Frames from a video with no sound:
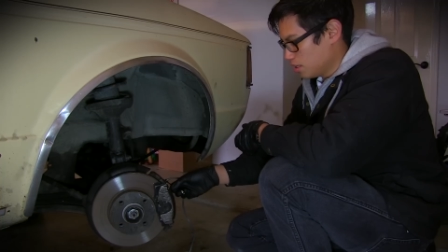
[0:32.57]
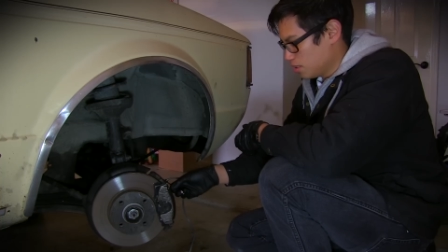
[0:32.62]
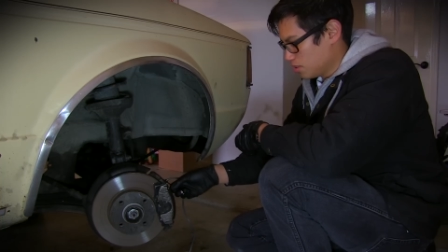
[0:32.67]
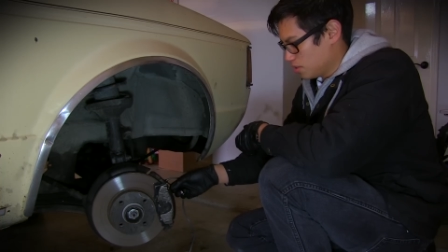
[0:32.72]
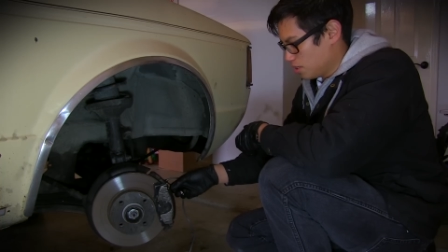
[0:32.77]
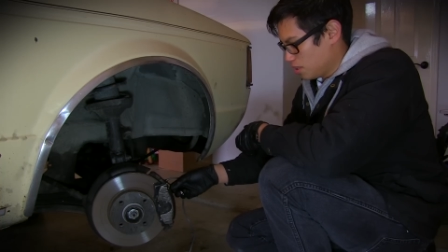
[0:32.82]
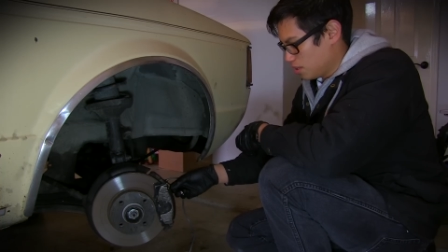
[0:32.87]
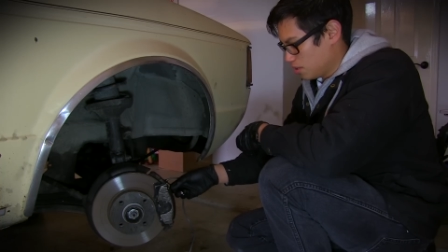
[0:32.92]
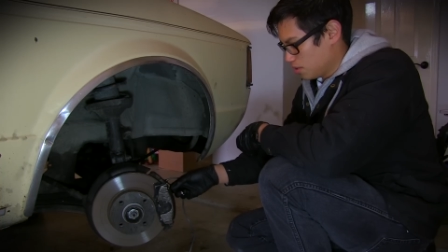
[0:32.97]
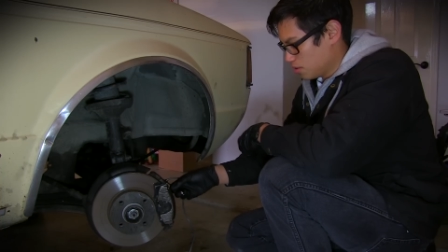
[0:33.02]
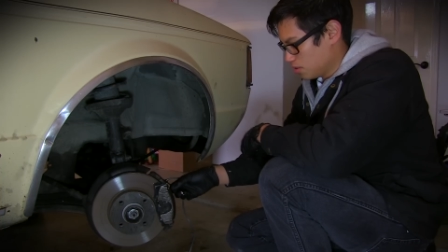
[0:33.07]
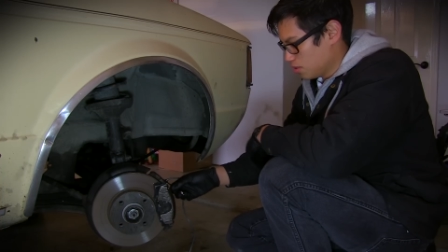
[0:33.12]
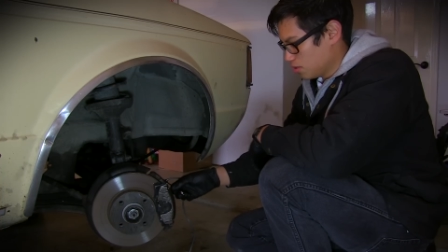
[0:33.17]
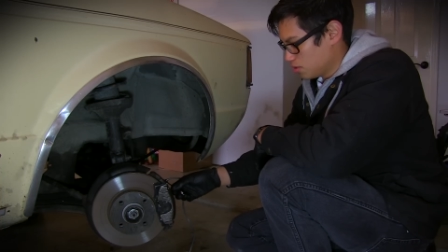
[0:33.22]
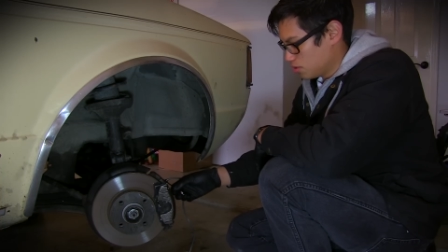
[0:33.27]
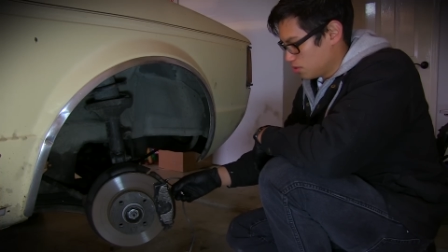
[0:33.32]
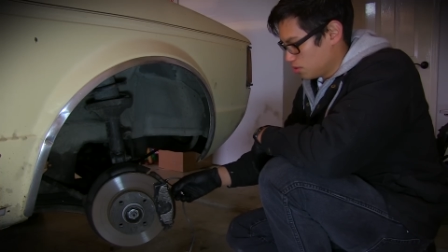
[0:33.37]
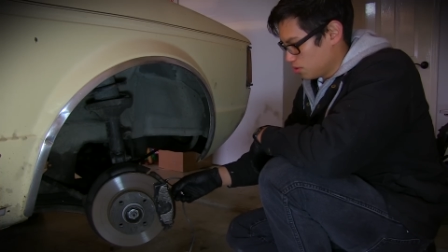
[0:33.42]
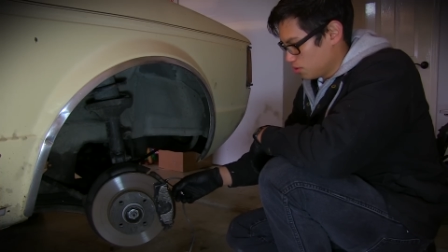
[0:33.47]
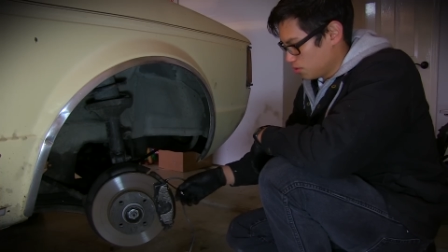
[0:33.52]
is here
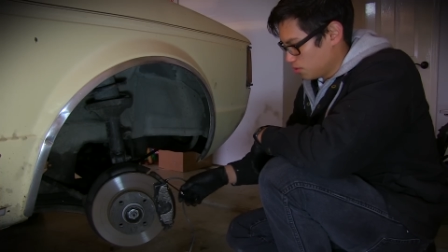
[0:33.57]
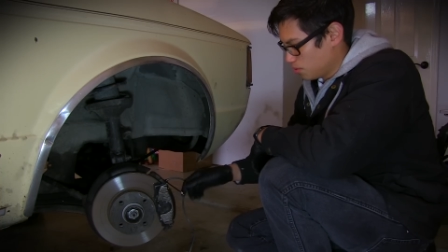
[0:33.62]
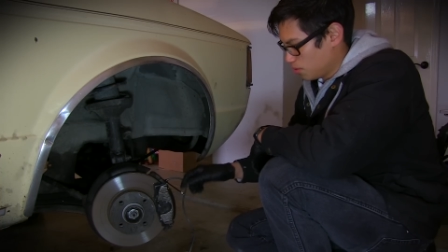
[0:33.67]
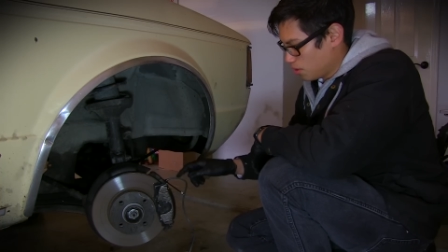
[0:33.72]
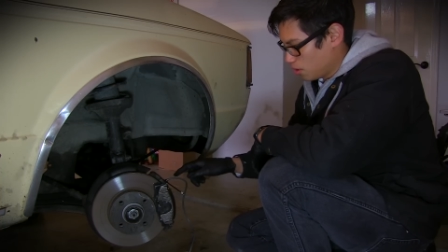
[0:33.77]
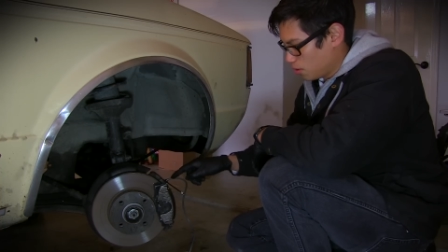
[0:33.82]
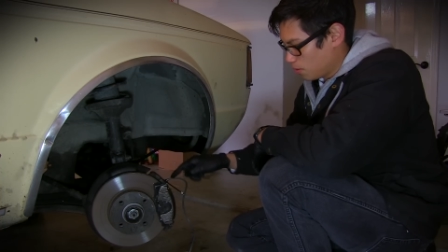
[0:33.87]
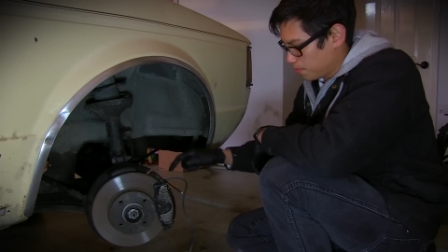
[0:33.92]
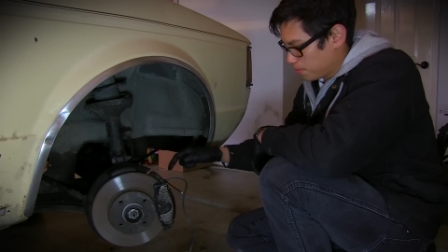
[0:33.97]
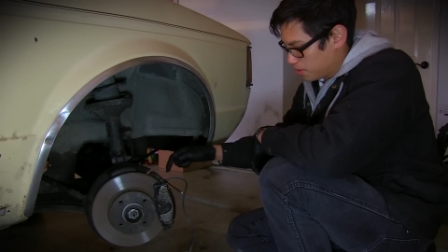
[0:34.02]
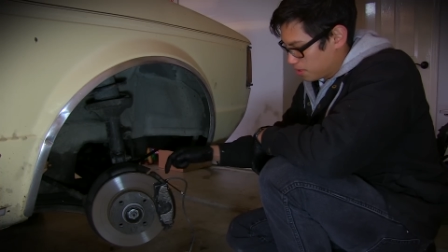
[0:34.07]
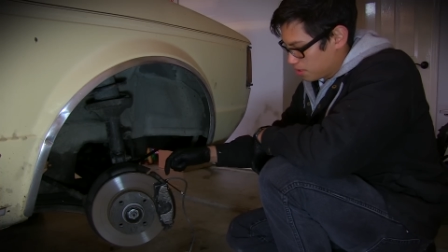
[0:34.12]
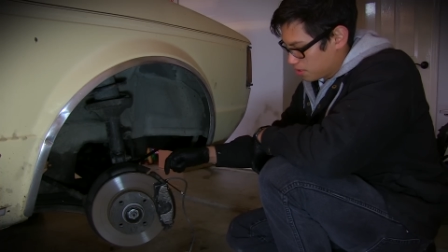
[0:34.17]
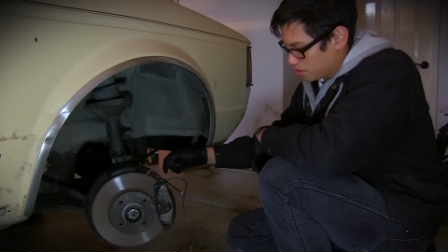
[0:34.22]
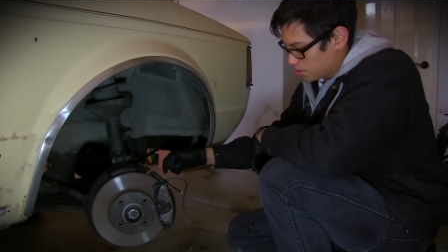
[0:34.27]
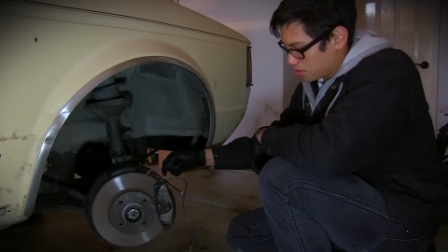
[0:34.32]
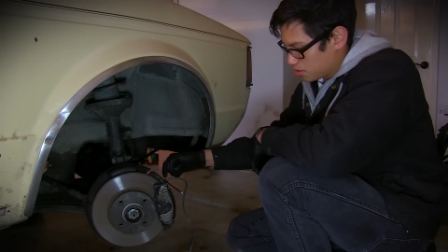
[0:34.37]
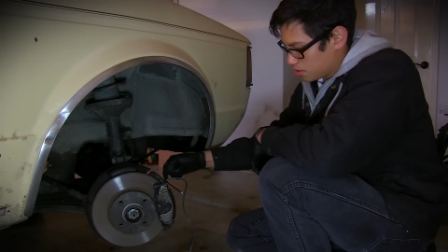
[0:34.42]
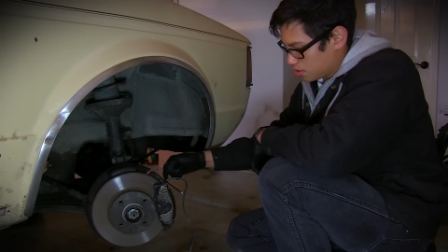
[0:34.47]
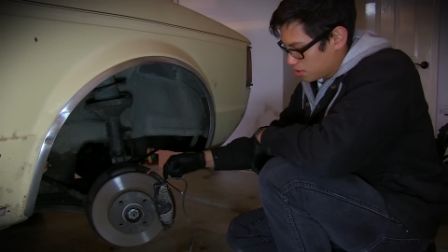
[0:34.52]
to open
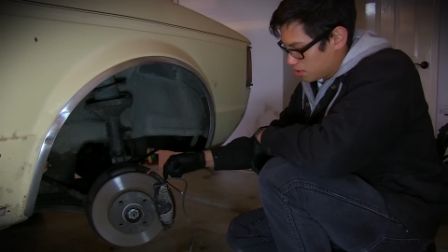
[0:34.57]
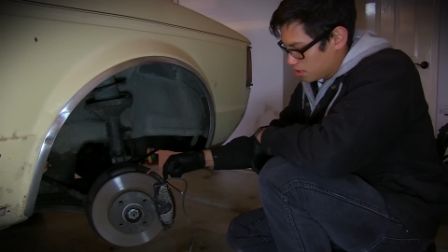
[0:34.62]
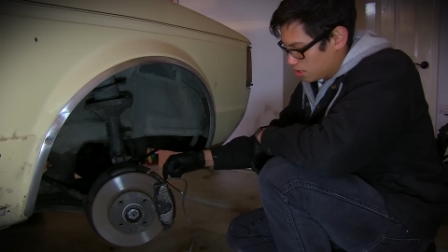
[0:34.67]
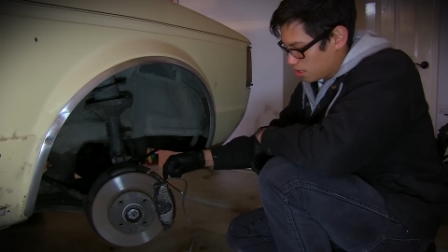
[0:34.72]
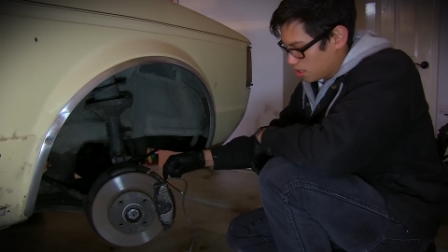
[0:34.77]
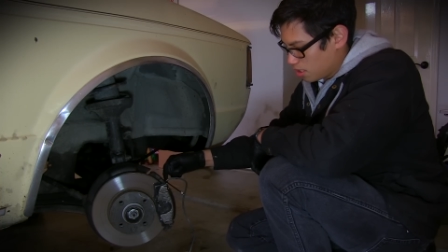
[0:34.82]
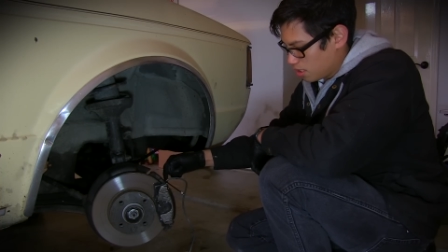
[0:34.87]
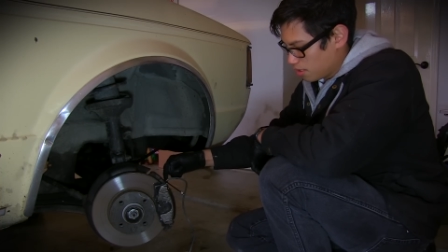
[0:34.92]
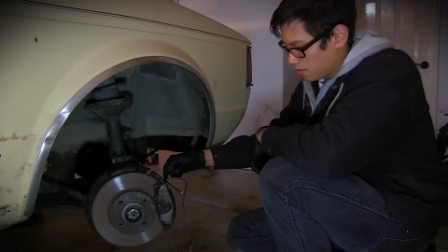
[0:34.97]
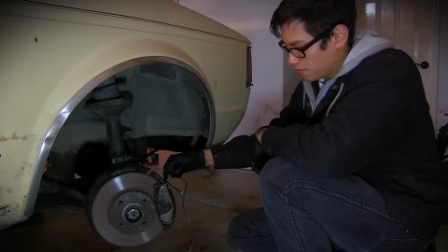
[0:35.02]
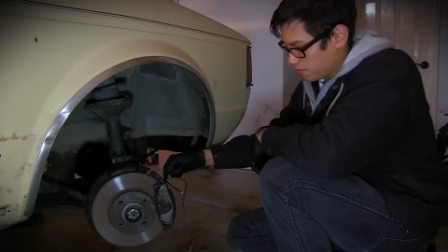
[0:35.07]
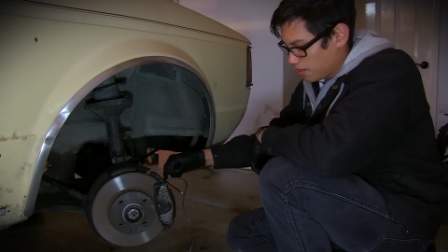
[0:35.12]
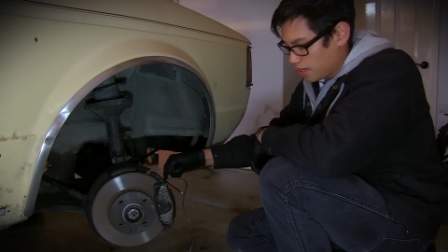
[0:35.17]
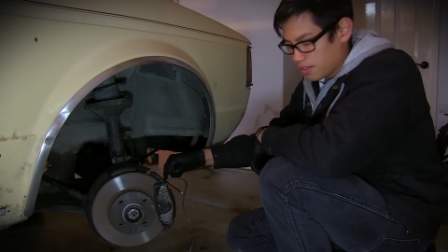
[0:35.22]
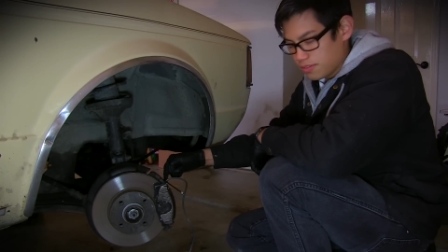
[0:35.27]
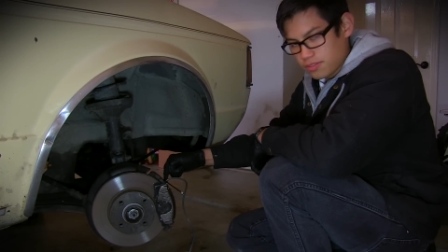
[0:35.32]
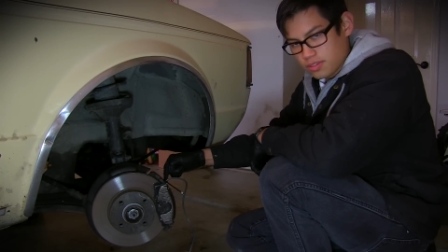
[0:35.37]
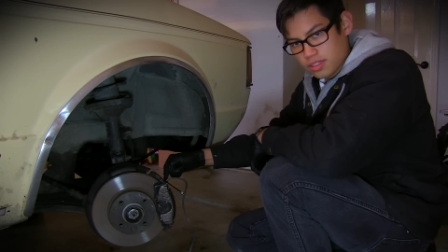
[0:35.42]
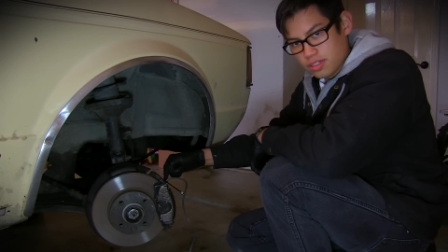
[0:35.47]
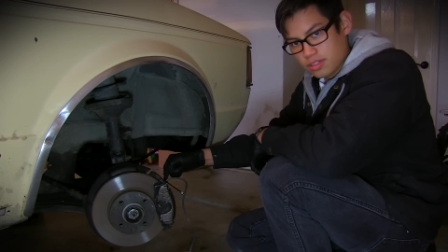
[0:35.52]
this uh,
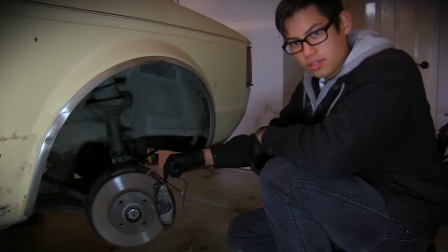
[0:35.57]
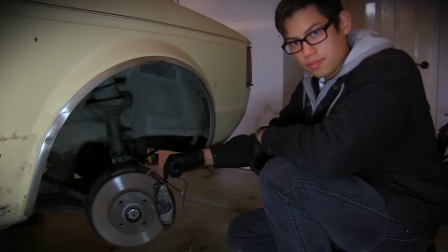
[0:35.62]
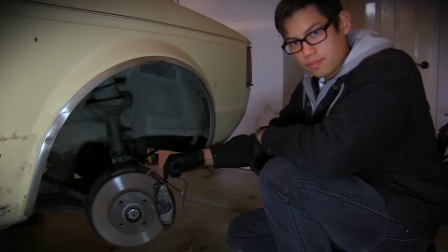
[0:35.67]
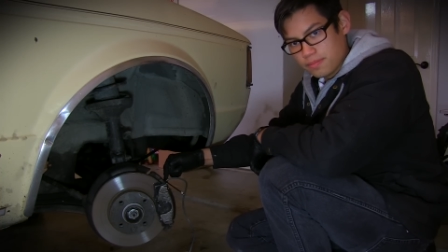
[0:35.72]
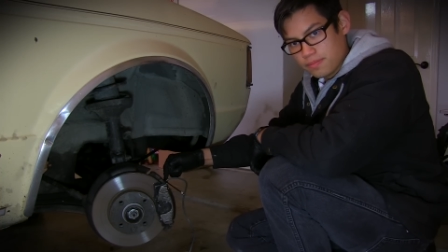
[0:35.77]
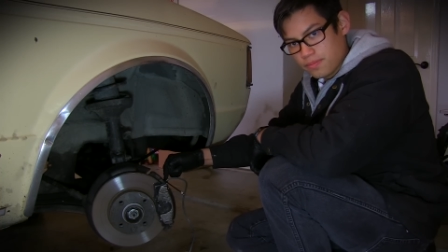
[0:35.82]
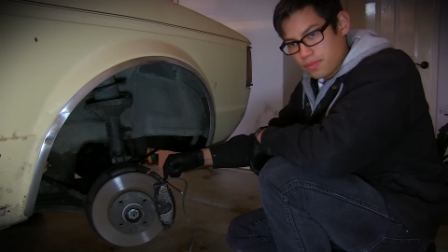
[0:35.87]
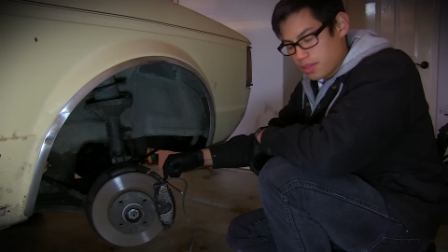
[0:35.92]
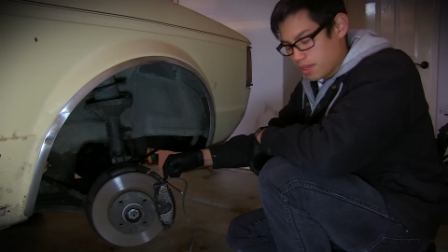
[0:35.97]
valve here